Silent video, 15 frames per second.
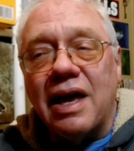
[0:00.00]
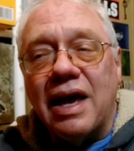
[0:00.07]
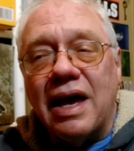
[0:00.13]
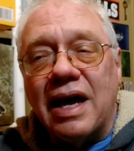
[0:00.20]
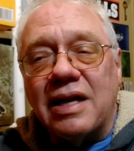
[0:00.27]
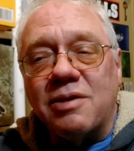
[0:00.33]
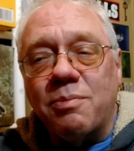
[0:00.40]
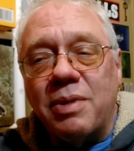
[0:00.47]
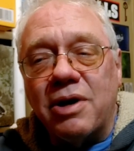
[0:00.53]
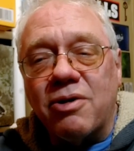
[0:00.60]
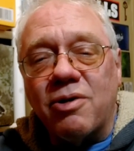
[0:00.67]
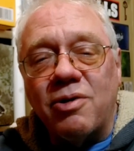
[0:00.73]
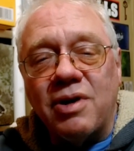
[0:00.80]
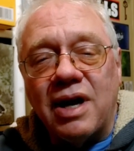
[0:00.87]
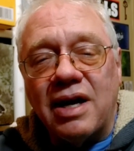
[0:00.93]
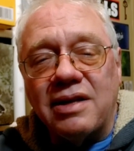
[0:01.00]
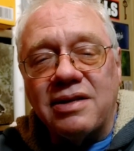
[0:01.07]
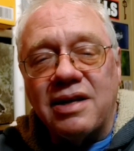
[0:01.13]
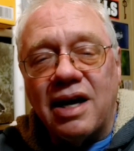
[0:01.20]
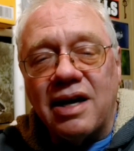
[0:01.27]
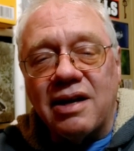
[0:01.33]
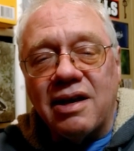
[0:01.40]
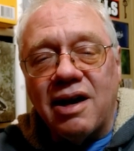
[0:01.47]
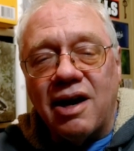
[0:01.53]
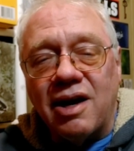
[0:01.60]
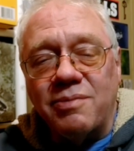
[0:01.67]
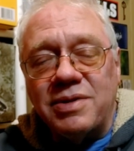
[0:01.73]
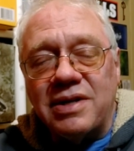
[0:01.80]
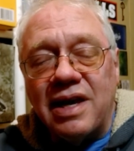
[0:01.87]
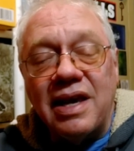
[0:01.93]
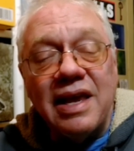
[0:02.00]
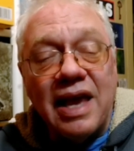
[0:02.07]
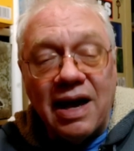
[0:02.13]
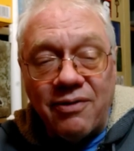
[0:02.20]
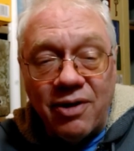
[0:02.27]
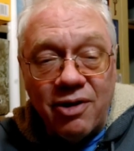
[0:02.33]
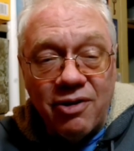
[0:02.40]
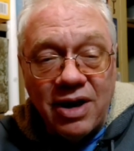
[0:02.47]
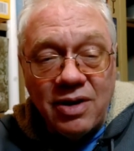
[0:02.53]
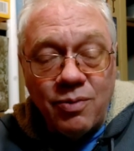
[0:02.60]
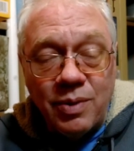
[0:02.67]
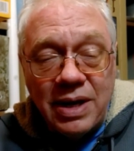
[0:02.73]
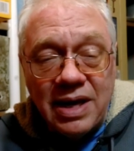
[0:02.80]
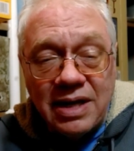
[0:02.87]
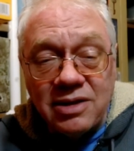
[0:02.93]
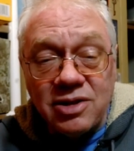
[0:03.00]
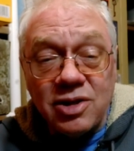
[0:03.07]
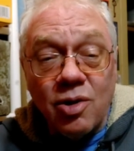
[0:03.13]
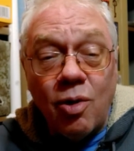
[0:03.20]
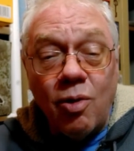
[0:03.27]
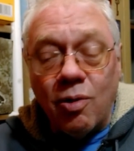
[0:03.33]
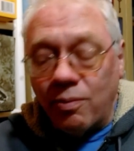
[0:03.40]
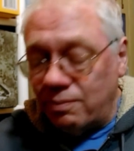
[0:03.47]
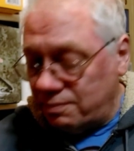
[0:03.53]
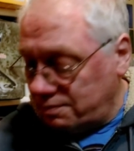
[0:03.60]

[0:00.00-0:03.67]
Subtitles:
at beeronaut.com, saying have a great week and skol.